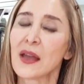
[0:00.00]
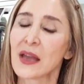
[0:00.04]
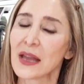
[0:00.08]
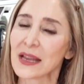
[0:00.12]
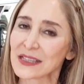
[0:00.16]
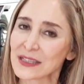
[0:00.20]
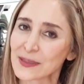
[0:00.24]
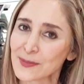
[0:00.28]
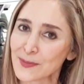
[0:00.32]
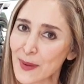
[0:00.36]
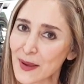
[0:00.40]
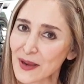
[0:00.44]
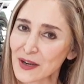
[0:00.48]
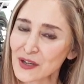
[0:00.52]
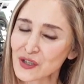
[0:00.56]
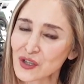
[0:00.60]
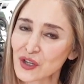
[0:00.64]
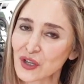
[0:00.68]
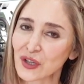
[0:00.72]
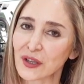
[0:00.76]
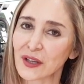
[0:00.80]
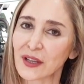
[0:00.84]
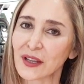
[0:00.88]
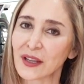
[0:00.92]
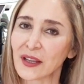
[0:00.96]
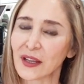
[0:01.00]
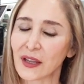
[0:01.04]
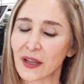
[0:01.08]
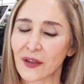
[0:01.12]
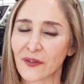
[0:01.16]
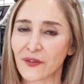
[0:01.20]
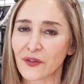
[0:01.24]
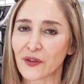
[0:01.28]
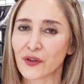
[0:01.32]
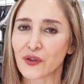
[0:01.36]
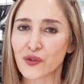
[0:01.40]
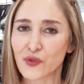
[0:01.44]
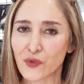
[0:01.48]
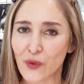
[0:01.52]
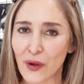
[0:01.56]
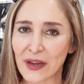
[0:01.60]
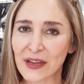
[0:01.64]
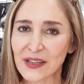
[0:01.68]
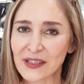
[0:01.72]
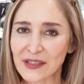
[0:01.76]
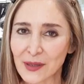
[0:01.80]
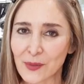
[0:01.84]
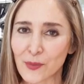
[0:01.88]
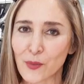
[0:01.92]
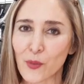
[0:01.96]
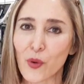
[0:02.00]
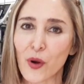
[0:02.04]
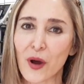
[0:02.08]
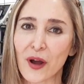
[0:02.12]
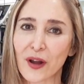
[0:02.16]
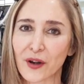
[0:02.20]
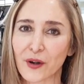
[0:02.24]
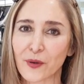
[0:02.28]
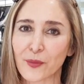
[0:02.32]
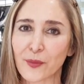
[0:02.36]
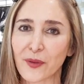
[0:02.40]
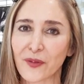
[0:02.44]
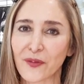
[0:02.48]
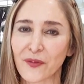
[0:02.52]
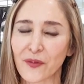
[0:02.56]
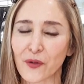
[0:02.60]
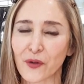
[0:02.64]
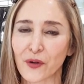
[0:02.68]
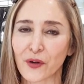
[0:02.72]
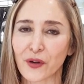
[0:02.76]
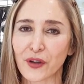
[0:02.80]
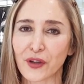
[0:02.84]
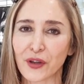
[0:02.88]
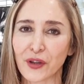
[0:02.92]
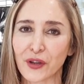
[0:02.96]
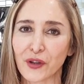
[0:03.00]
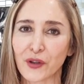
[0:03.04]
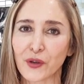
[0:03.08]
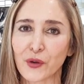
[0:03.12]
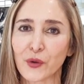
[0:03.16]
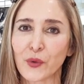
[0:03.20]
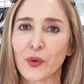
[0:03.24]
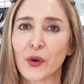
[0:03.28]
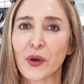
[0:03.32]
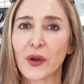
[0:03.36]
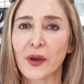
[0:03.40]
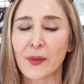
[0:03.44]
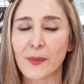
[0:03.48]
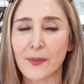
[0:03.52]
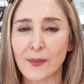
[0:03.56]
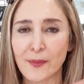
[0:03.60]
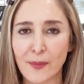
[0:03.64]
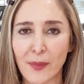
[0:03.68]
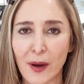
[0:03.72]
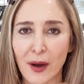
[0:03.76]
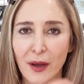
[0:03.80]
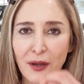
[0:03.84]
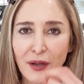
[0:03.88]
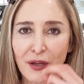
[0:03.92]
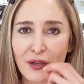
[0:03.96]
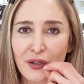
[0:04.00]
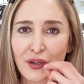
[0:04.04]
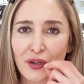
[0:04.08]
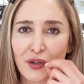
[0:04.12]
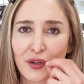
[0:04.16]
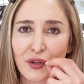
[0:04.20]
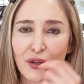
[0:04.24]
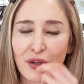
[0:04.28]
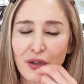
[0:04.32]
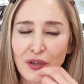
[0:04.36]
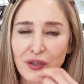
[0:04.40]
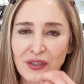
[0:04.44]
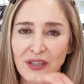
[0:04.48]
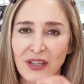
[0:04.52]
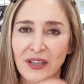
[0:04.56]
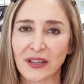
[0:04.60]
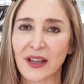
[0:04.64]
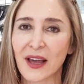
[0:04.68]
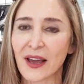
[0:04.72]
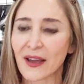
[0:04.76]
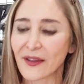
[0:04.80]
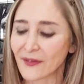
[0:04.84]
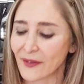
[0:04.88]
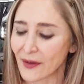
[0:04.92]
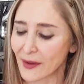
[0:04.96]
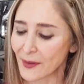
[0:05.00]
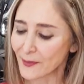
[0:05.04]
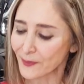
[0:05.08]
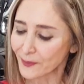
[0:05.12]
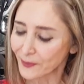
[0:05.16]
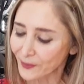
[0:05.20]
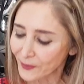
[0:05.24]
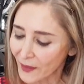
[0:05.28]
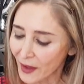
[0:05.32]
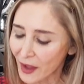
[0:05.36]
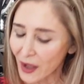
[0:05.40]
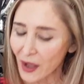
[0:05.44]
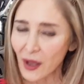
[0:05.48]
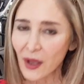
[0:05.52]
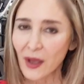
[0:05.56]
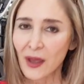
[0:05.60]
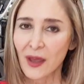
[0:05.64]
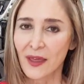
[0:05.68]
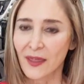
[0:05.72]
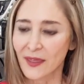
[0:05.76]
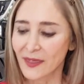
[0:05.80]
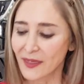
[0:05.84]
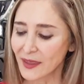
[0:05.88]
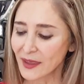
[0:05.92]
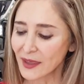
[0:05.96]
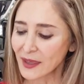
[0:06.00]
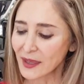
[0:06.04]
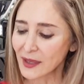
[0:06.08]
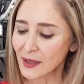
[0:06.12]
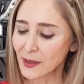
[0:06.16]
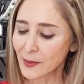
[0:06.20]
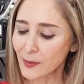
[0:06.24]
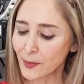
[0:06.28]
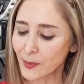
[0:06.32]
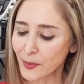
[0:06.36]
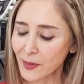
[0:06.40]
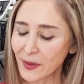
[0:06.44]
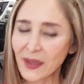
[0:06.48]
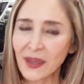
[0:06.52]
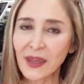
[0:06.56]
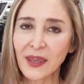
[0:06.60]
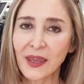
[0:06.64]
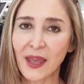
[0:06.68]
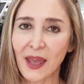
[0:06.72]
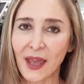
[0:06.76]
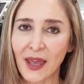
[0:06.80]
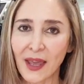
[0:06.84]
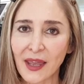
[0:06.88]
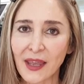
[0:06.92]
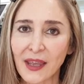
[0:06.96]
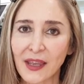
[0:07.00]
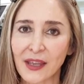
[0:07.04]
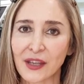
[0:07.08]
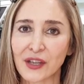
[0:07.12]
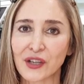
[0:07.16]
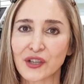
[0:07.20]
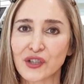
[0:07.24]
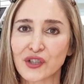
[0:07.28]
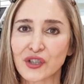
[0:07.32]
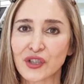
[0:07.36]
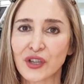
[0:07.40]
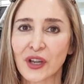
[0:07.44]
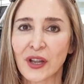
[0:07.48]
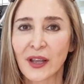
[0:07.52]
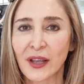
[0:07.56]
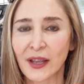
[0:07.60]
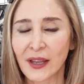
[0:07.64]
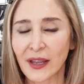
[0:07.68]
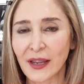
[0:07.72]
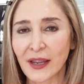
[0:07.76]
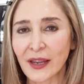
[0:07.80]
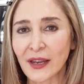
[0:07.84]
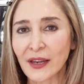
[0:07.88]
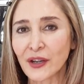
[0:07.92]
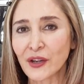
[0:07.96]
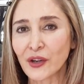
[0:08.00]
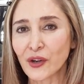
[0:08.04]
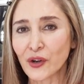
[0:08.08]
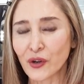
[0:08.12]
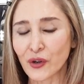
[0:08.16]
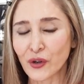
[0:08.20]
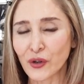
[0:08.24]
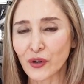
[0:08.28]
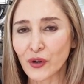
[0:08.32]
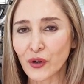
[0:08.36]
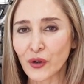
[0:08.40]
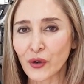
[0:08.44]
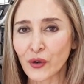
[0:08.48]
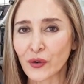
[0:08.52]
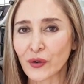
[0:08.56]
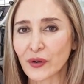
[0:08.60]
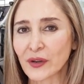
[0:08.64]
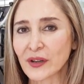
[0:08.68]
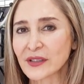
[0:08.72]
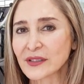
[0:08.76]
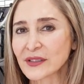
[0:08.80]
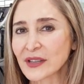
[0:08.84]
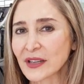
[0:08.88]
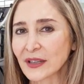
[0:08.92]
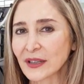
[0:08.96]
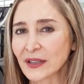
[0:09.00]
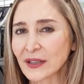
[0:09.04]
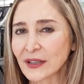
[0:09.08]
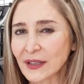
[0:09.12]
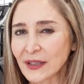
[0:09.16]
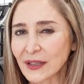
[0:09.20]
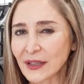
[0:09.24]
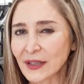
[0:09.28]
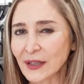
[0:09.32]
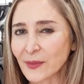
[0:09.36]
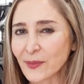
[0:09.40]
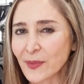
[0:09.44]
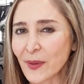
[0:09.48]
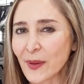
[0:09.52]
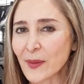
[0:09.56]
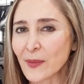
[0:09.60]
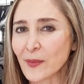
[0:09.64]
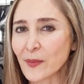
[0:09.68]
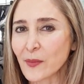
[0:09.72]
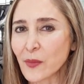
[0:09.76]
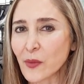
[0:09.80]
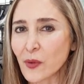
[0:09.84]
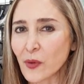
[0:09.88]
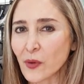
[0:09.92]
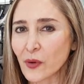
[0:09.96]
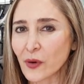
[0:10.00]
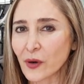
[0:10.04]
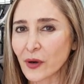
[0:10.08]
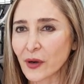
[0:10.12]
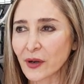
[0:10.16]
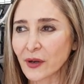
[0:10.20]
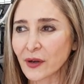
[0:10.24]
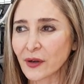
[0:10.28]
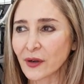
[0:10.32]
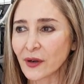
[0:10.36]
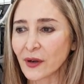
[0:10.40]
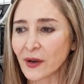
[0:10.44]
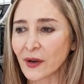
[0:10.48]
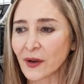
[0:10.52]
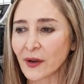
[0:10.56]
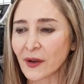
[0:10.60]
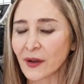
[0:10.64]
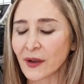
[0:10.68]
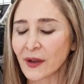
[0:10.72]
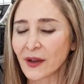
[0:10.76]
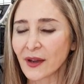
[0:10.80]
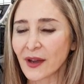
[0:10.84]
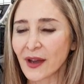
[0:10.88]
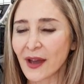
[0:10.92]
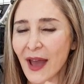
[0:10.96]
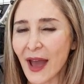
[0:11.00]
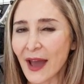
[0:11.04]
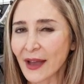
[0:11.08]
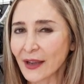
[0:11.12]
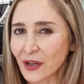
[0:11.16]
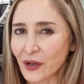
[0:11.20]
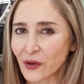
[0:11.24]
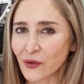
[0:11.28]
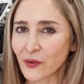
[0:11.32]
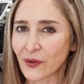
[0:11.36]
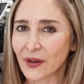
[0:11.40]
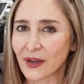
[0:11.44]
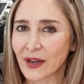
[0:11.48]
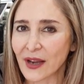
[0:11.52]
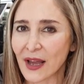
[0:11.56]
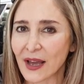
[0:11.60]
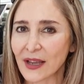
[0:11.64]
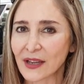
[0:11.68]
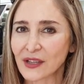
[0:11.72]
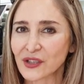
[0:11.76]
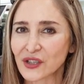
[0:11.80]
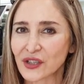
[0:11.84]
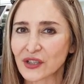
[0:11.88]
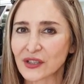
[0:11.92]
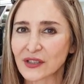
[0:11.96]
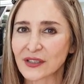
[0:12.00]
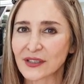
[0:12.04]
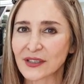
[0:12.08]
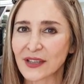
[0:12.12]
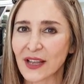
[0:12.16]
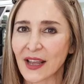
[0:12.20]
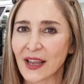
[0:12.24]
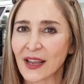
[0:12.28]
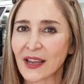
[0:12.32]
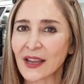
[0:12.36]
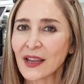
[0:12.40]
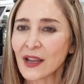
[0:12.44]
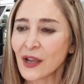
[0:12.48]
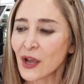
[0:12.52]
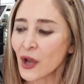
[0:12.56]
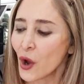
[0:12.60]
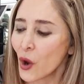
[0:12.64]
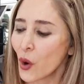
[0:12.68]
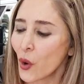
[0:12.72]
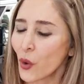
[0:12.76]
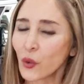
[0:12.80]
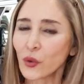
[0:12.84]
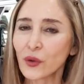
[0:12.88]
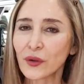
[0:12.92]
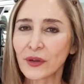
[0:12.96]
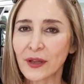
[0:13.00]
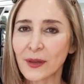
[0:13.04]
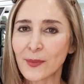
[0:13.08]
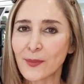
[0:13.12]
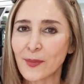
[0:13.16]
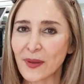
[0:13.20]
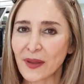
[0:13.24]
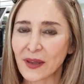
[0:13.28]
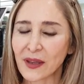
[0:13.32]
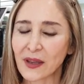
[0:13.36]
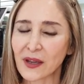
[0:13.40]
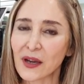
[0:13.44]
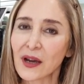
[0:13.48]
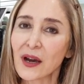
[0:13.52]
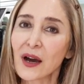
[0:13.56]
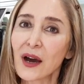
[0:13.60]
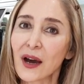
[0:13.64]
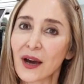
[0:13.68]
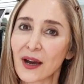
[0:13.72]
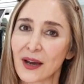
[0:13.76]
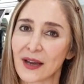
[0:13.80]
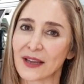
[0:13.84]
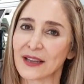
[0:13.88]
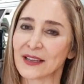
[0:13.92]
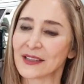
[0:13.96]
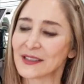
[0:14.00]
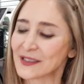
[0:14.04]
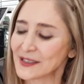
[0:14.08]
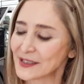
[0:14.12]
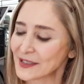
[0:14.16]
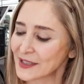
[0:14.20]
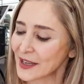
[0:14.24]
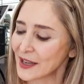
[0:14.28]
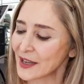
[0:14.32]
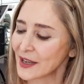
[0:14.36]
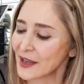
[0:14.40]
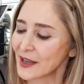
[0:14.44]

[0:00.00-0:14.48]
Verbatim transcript: especially if you drank some water before you monitored your saliva. The pH in your urine is a little bit more accurate, I should say, only because